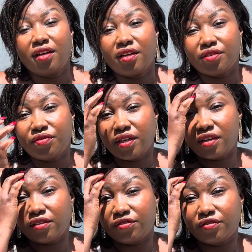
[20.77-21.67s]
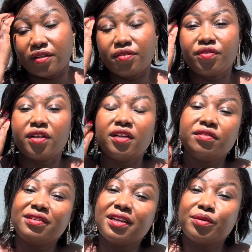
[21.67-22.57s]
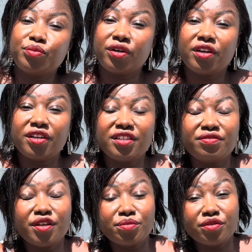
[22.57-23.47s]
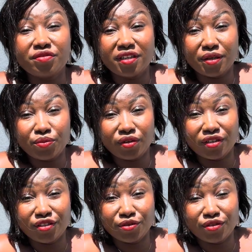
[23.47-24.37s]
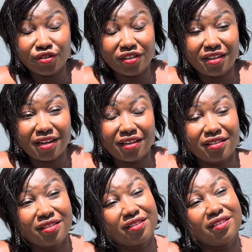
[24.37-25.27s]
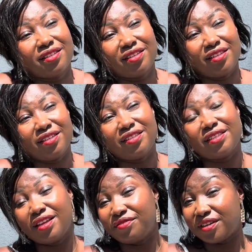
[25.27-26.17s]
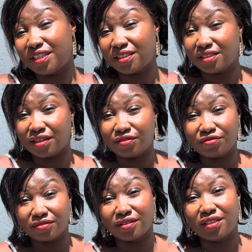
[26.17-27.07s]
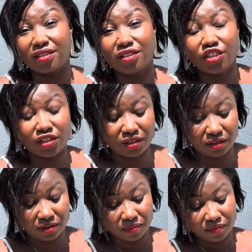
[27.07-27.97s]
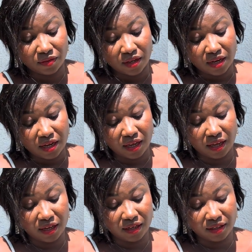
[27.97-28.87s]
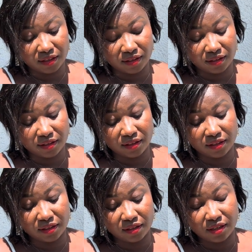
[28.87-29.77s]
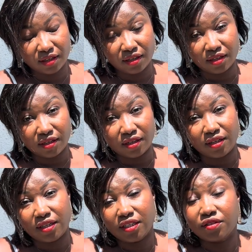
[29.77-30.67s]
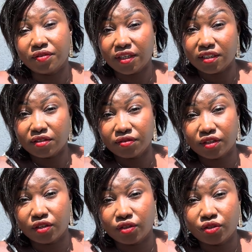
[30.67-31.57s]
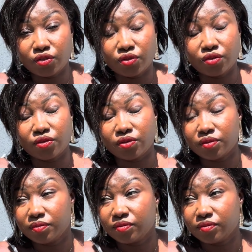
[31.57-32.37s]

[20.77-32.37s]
If you're living abroad, if you're moving abroad, you would know that it's a very tough decision, and it's very difficult to